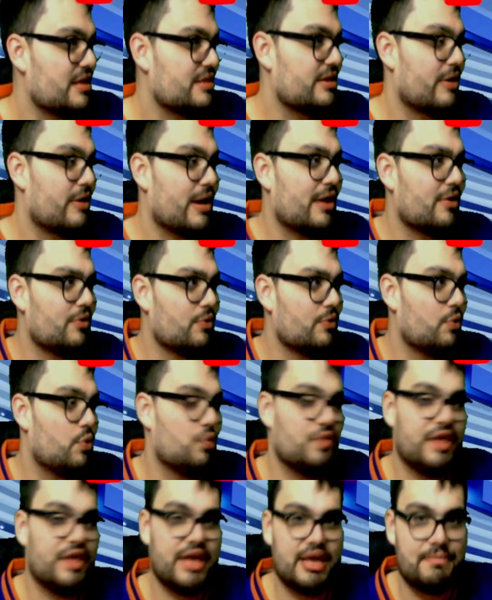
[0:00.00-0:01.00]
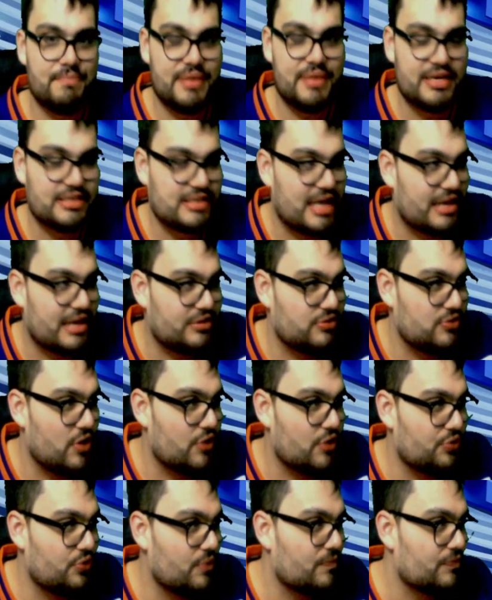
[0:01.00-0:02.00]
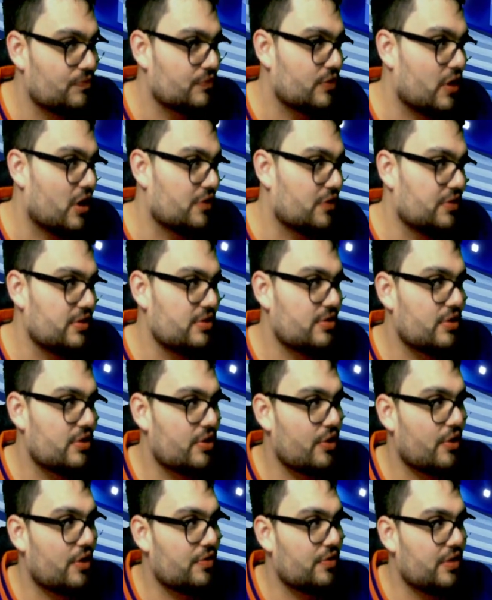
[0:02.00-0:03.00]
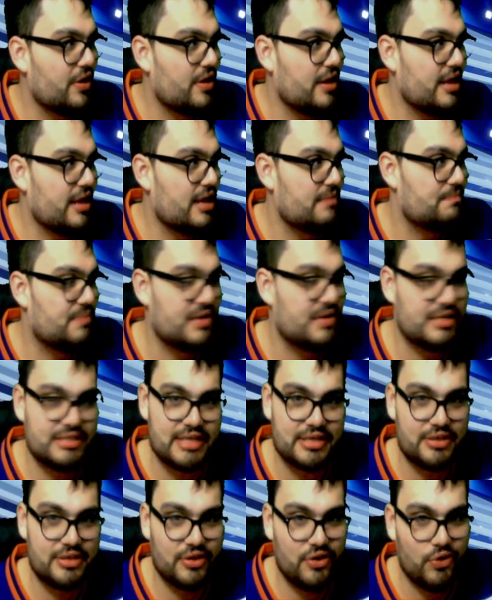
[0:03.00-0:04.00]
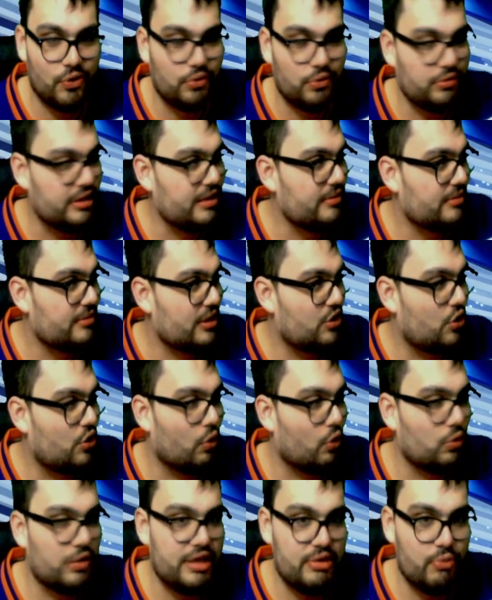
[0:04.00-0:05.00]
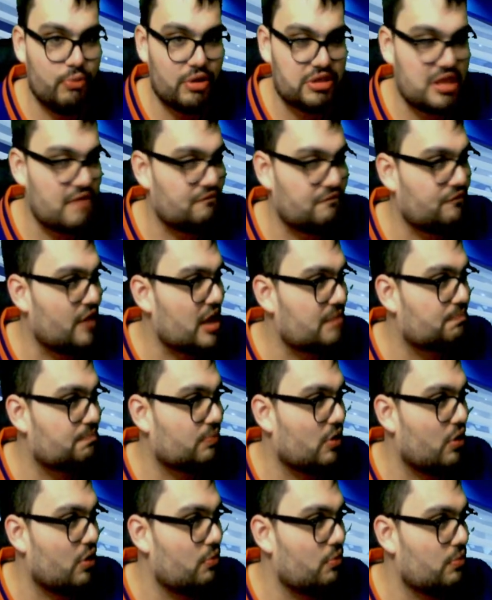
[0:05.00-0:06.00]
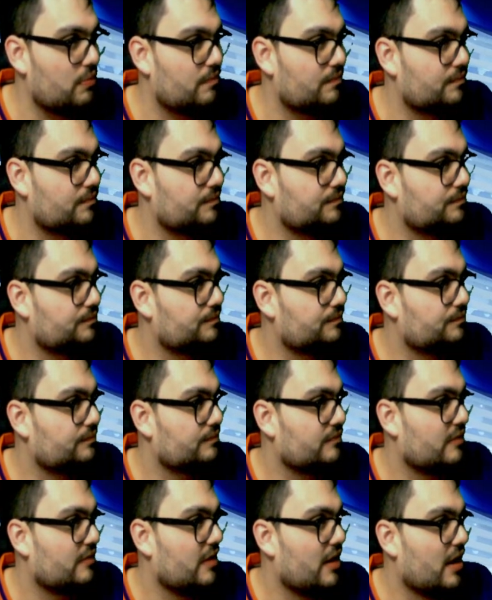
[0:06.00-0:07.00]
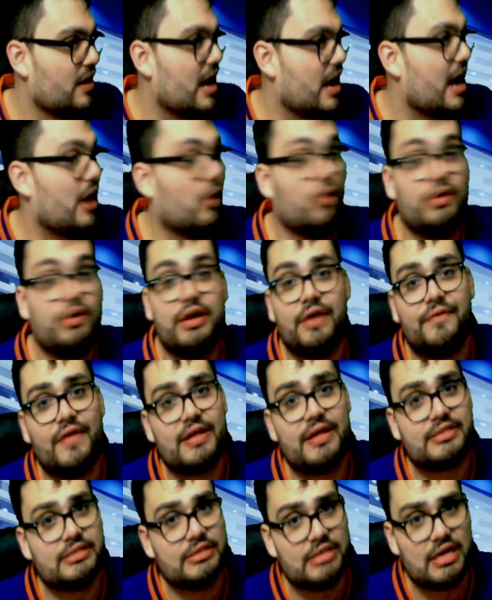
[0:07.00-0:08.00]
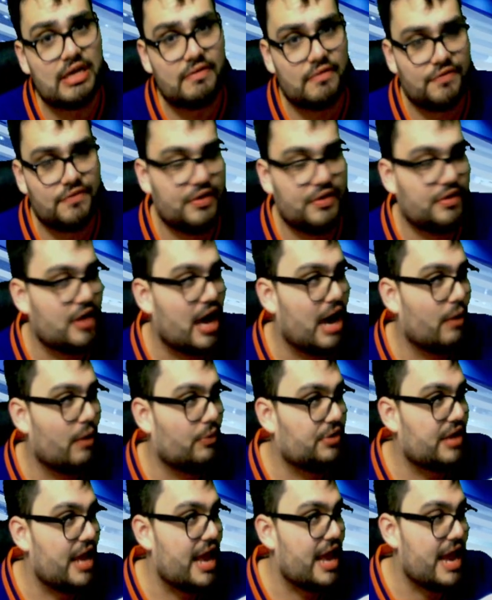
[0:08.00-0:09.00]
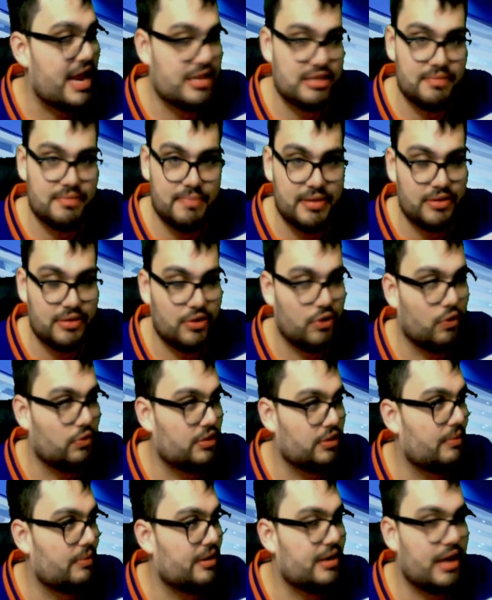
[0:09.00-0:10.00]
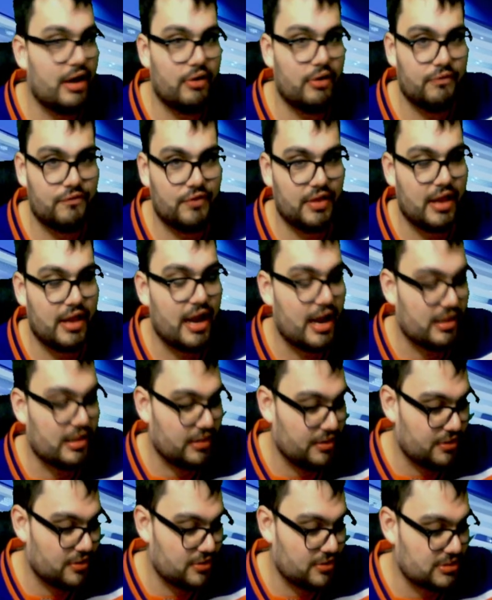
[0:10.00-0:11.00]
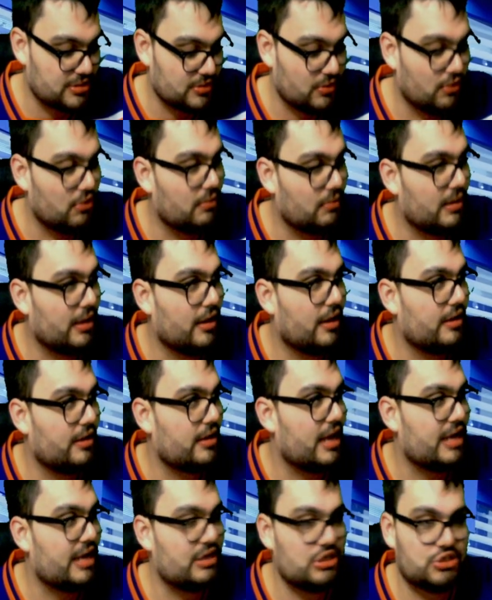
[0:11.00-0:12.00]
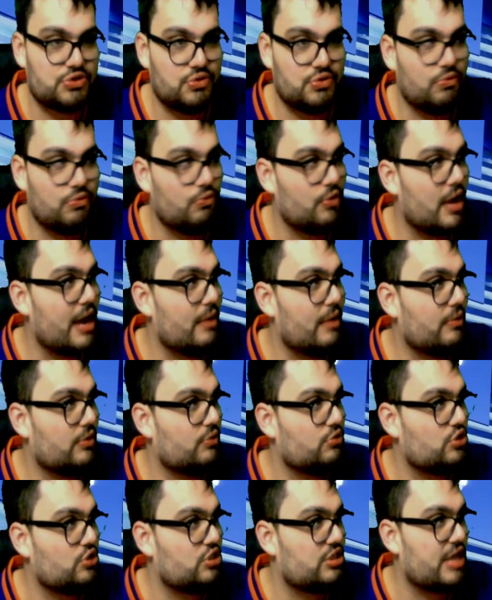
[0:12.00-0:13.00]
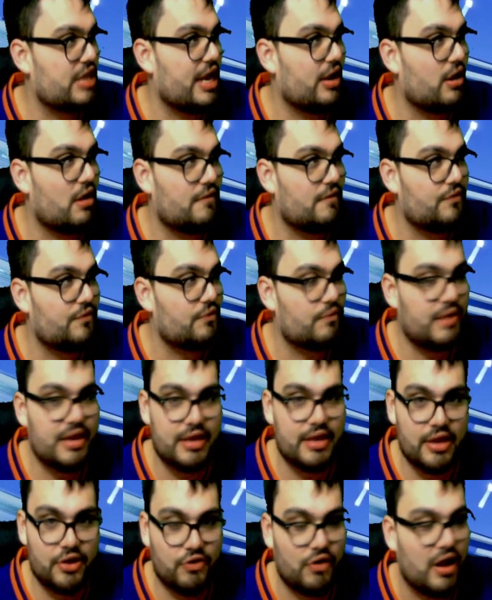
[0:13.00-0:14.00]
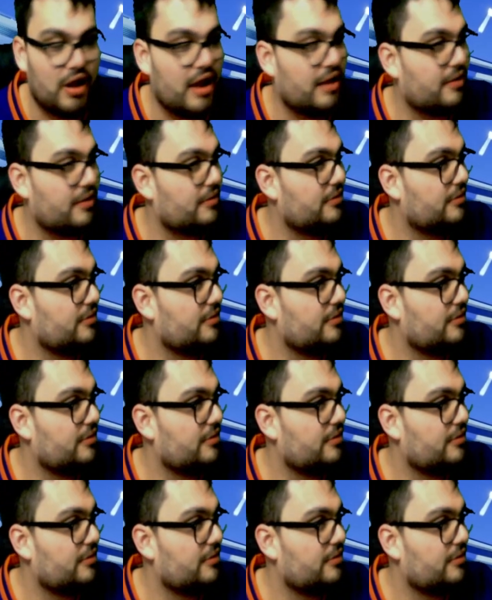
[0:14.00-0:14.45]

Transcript: Now, I don't know who they get pissed at. Are they going to get pissed at the goalie? The goalie, what the fuck, bro? Oh, yeah, that's another thing. I would hate to be the goalie right now for the Islanders. Oh, my God. I would skate off the rink and cry.